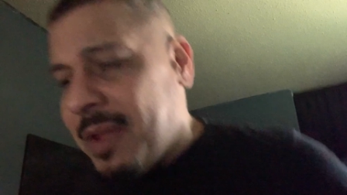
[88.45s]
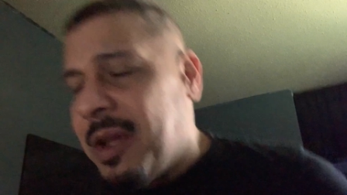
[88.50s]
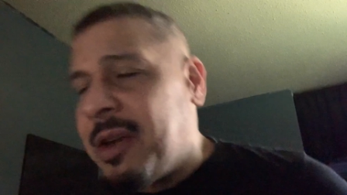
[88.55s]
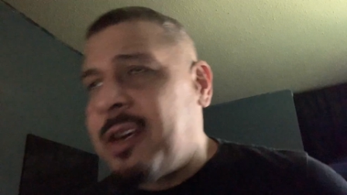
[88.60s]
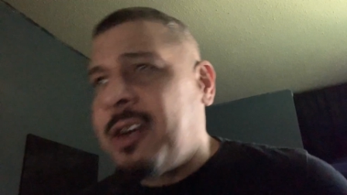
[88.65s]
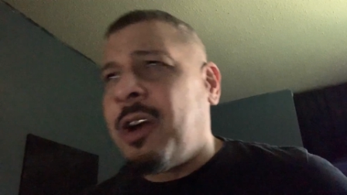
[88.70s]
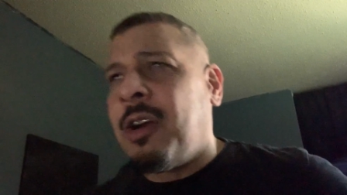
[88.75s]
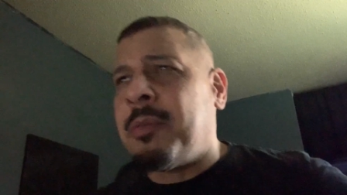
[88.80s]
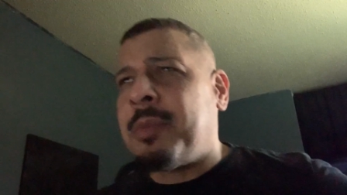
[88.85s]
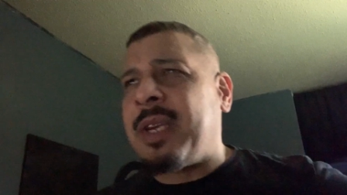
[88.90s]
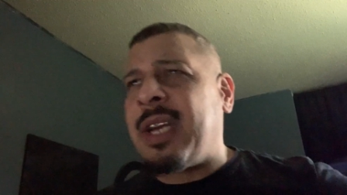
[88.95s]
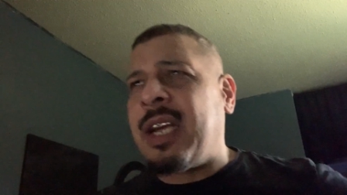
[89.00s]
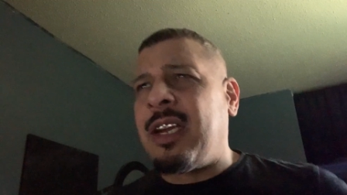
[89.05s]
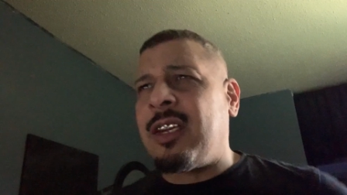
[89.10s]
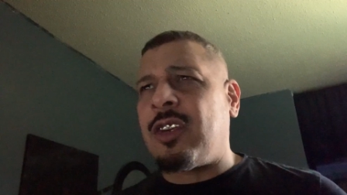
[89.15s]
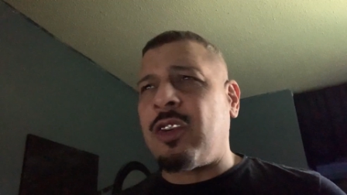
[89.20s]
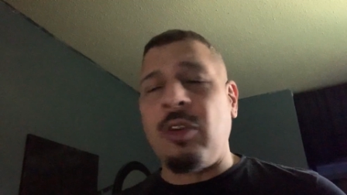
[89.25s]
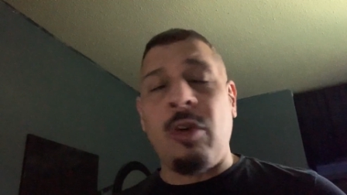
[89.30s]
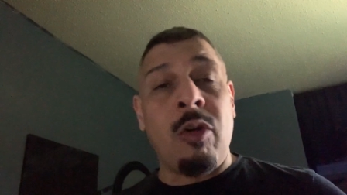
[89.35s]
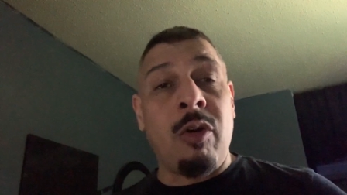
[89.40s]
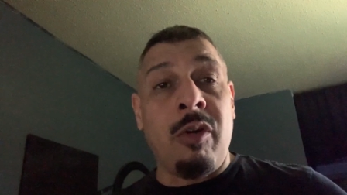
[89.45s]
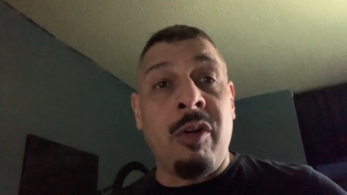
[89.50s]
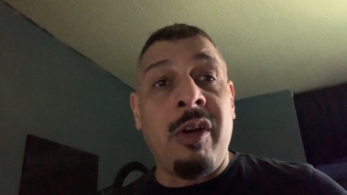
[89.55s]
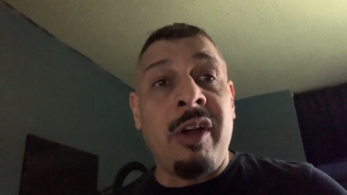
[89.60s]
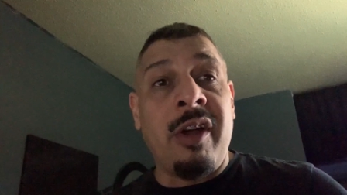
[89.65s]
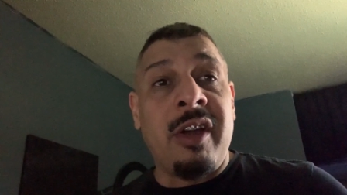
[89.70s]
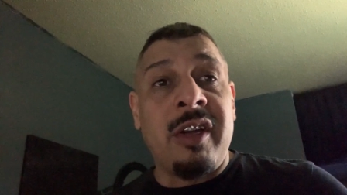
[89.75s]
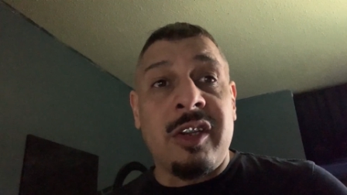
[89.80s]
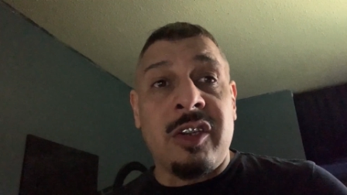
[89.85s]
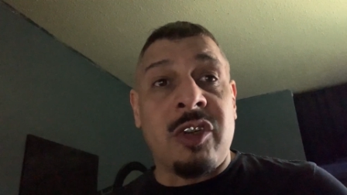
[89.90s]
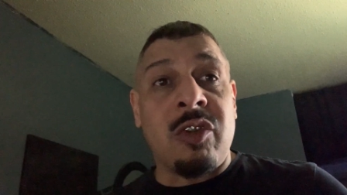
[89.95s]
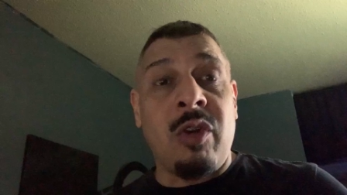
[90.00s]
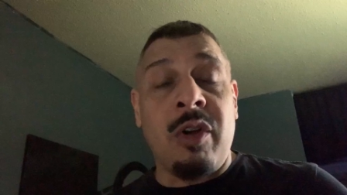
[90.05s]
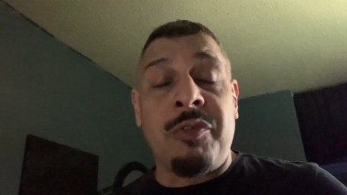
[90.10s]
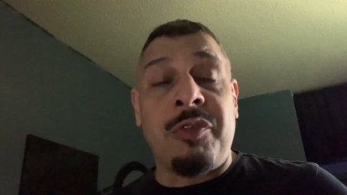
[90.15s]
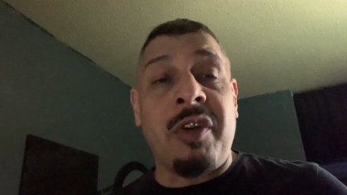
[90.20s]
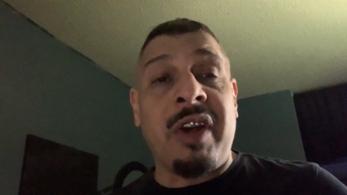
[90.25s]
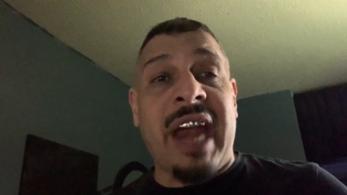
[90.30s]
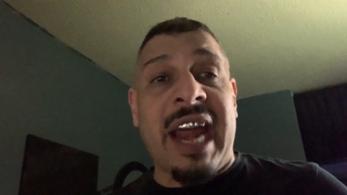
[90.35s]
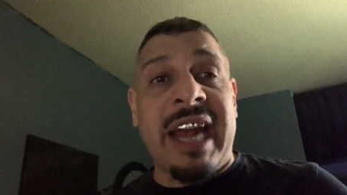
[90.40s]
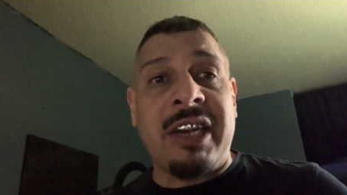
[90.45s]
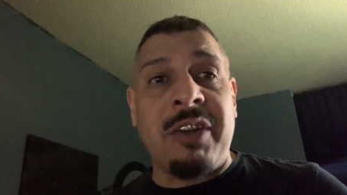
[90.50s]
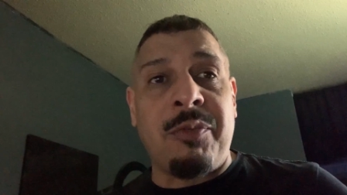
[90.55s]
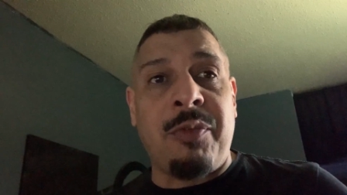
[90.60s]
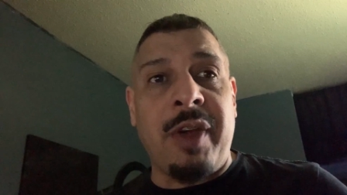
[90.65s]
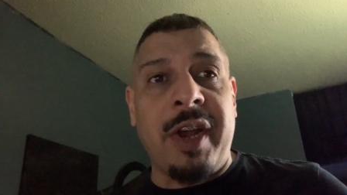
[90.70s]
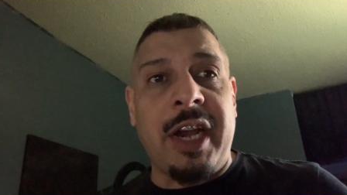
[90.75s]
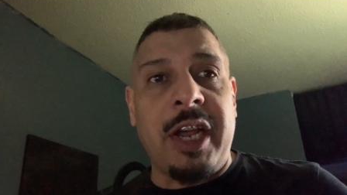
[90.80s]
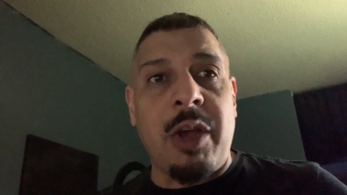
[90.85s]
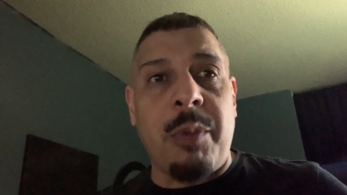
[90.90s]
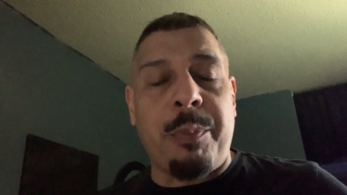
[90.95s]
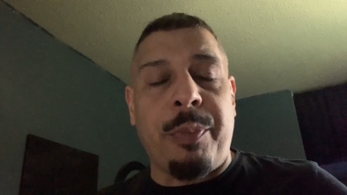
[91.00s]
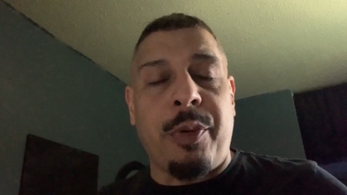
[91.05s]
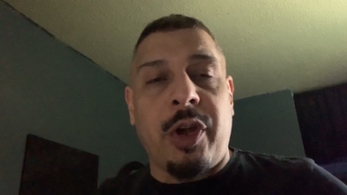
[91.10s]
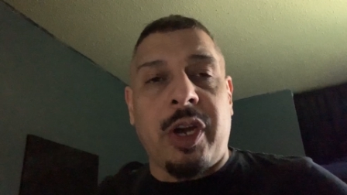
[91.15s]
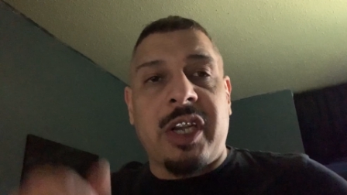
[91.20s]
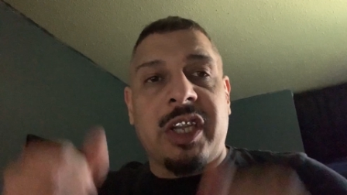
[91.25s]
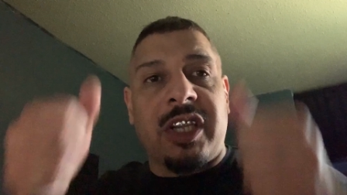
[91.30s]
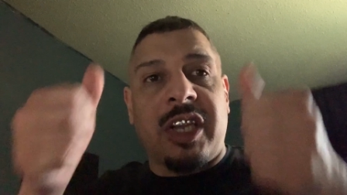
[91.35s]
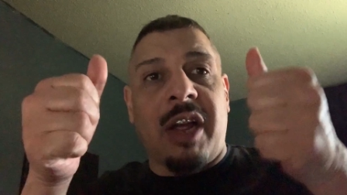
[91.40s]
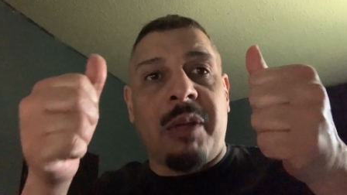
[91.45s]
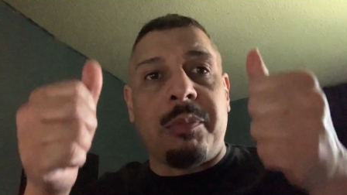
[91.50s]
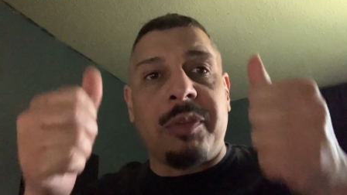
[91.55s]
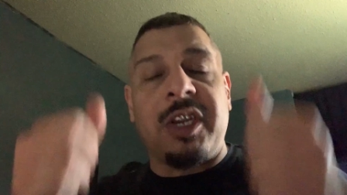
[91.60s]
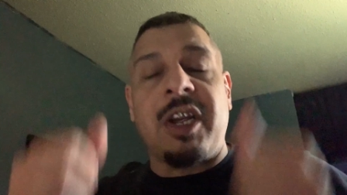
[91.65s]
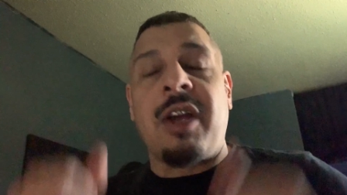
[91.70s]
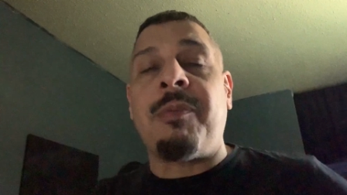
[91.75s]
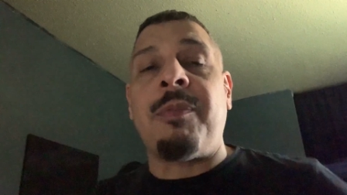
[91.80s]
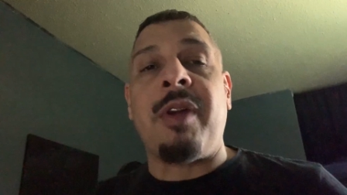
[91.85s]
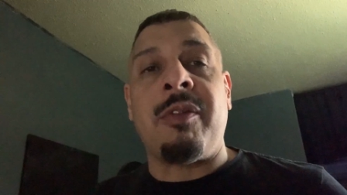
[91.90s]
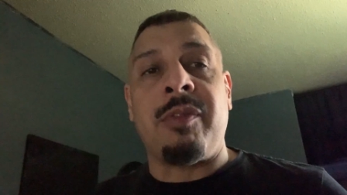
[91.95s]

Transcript: You know what I'm saying? So so if you like the video, put a thumbs up.